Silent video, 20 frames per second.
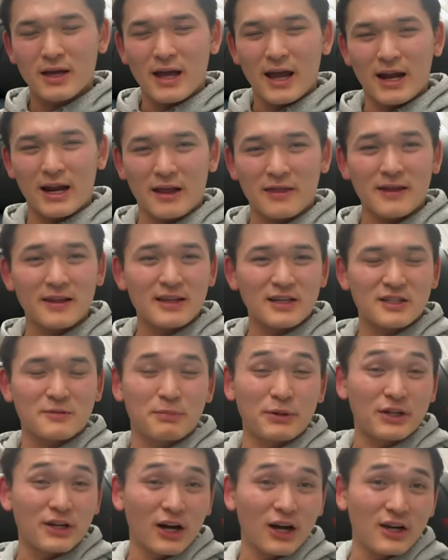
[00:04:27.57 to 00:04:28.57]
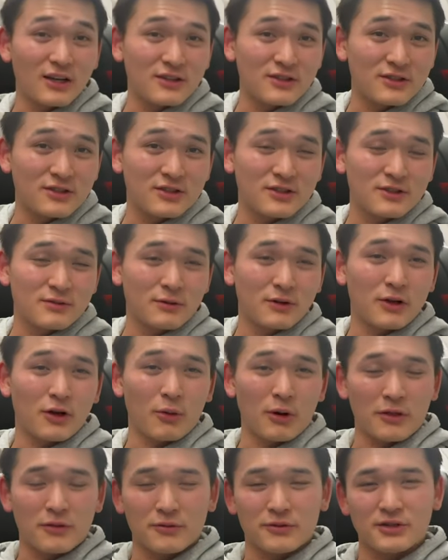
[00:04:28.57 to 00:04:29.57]
And I think that's because
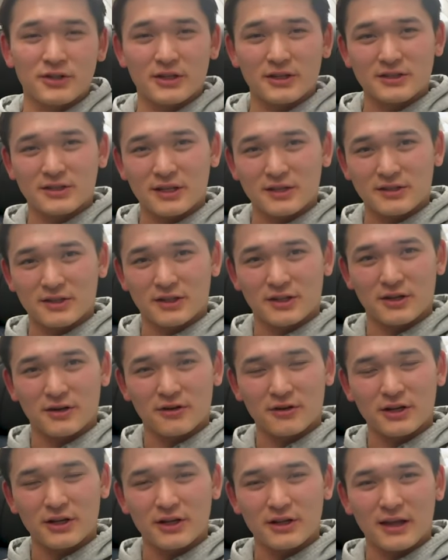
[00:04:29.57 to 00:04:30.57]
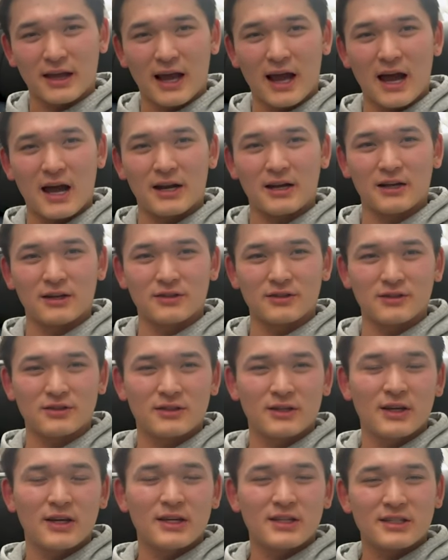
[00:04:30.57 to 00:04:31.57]
going through TSA security, they had us
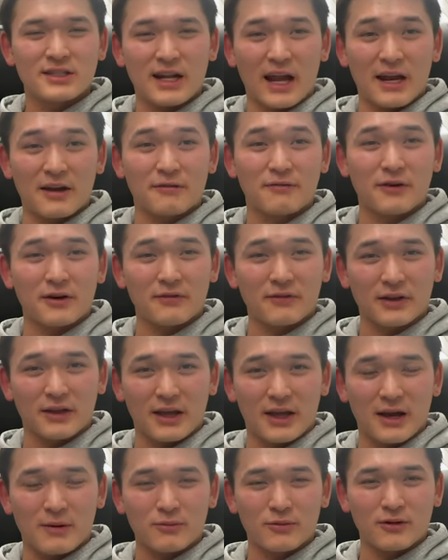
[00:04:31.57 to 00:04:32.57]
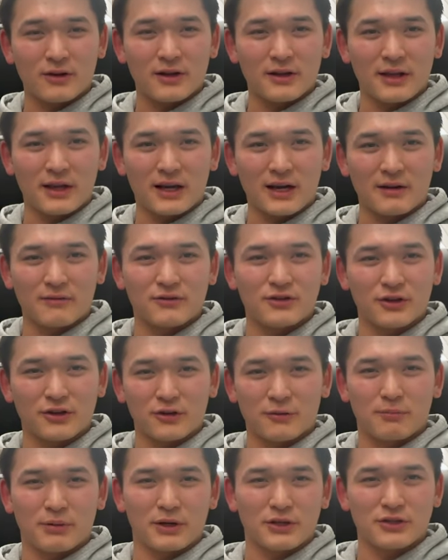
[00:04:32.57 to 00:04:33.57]
stand in front of a camera and they kind of took
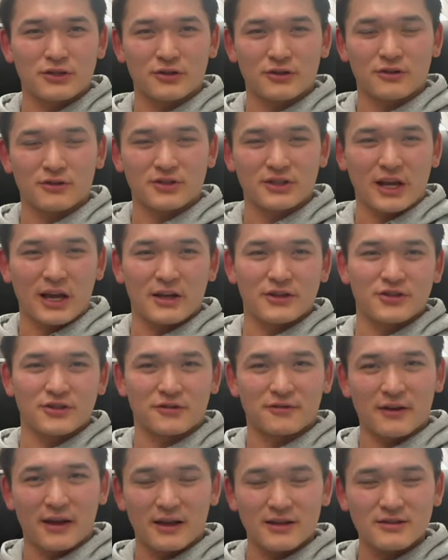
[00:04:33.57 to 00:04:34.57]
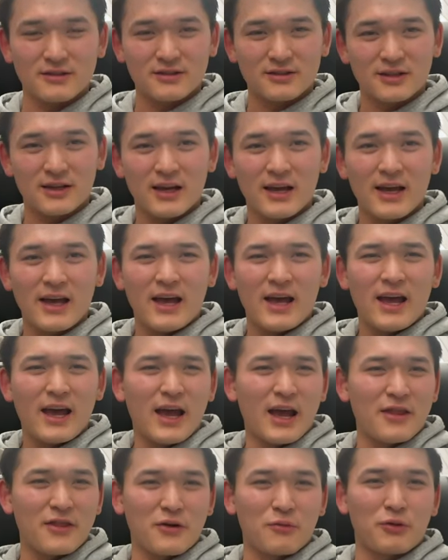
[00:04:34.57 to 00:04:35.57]
your picture or scanned your face.
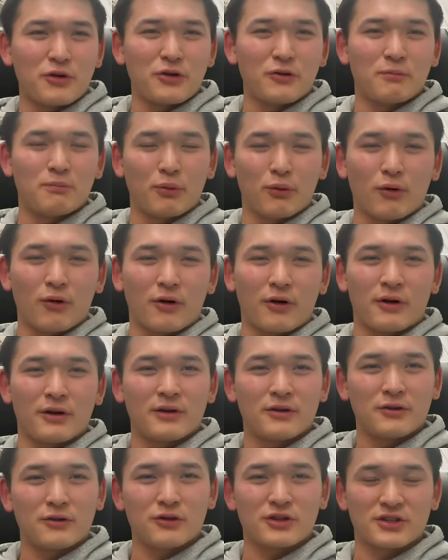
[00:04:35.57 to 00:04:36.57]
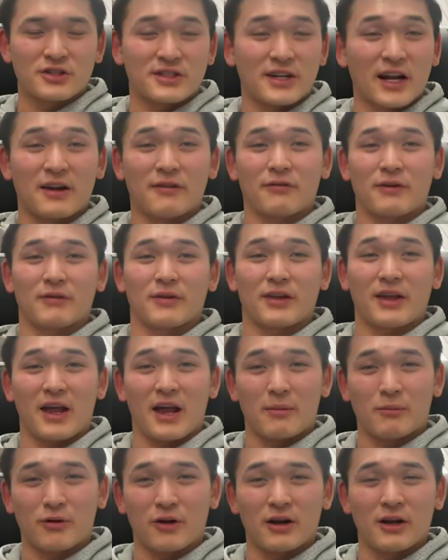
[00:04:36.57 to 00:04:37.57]
And then when you board, you just stand in front of a
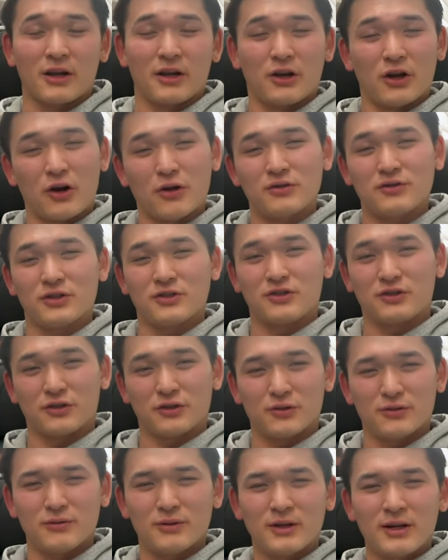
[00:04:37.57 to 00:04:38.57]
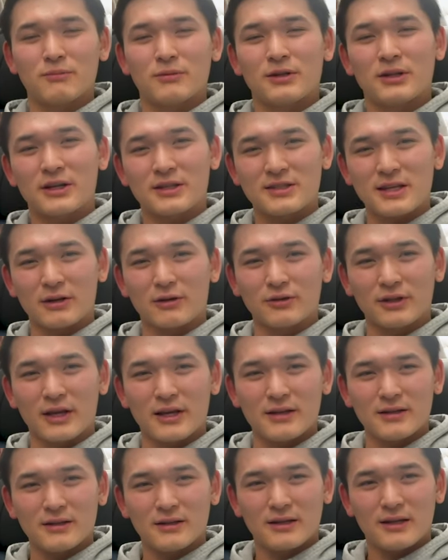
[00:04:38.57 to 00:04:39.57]
camera and it knows it's you. Get settled
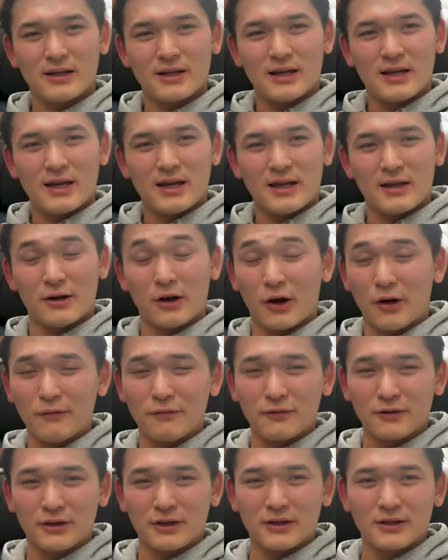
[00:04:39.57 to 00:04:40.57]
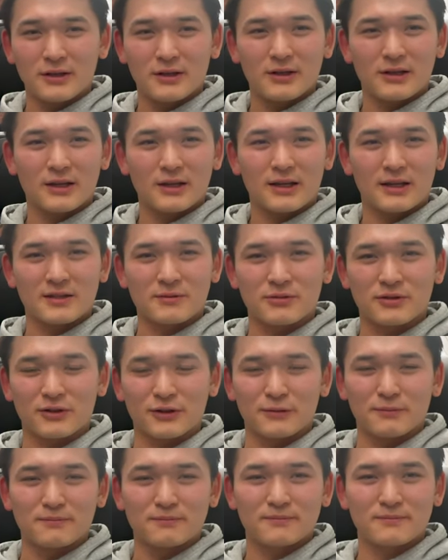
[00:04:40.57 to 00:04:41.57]
in and hopefully get some sleep.